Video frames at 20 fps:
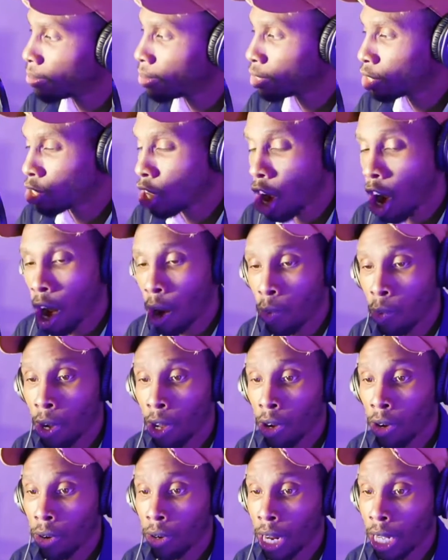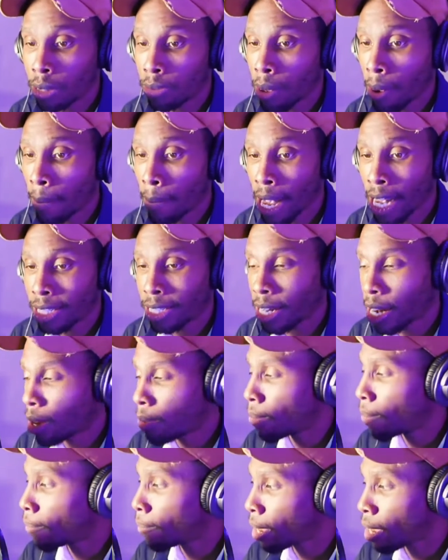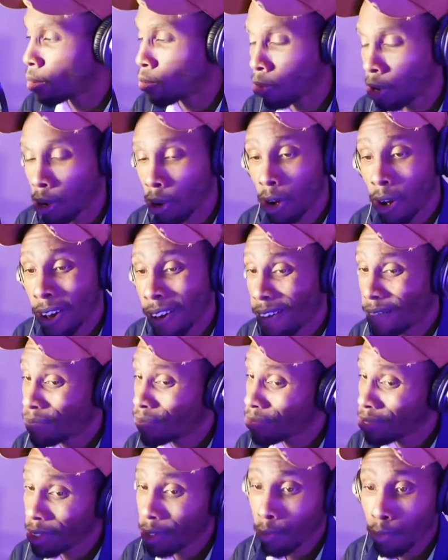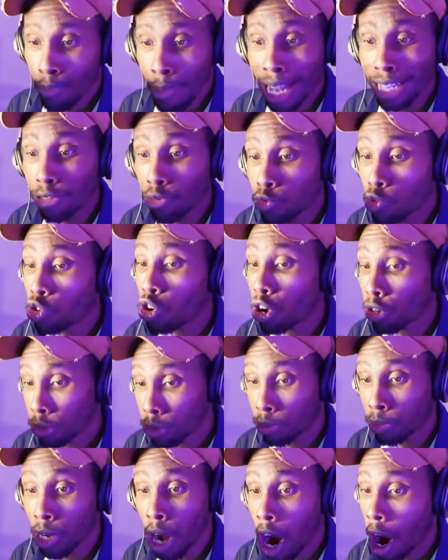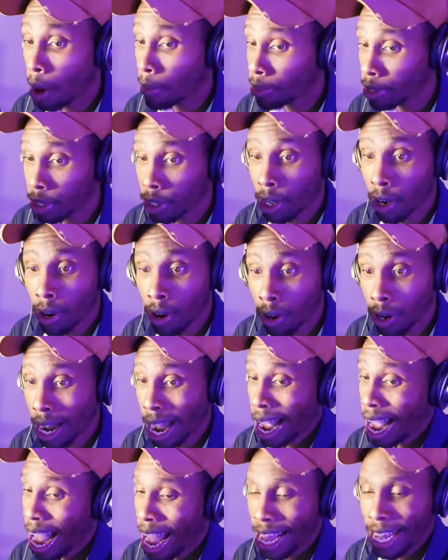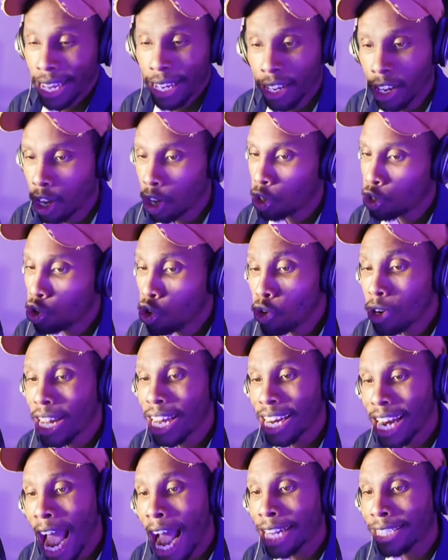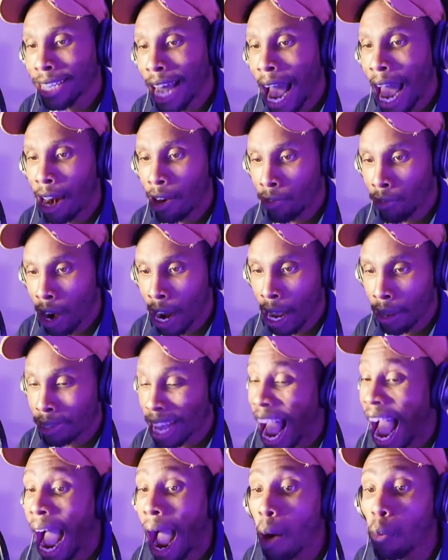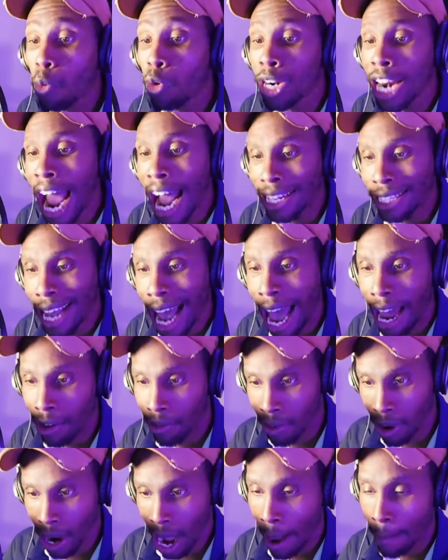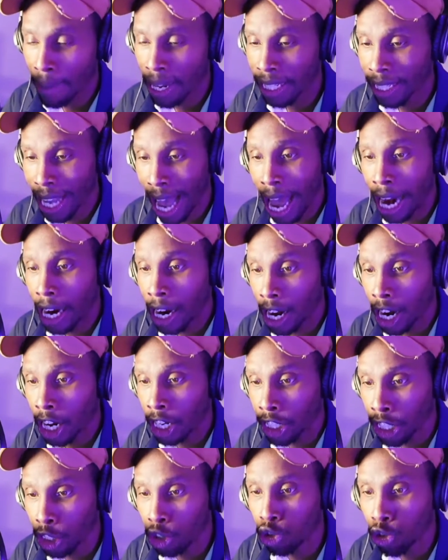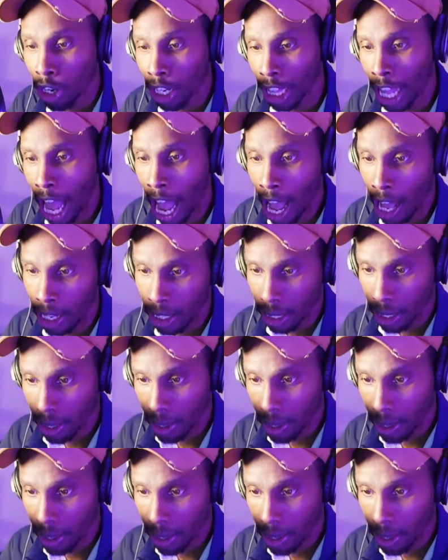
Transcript: Sorry, Will. That's my man. Shout out my man, Will. Mason Rudolph some garbage, dog. You cannot tie the Rams. I will not tie the Detroit Lions.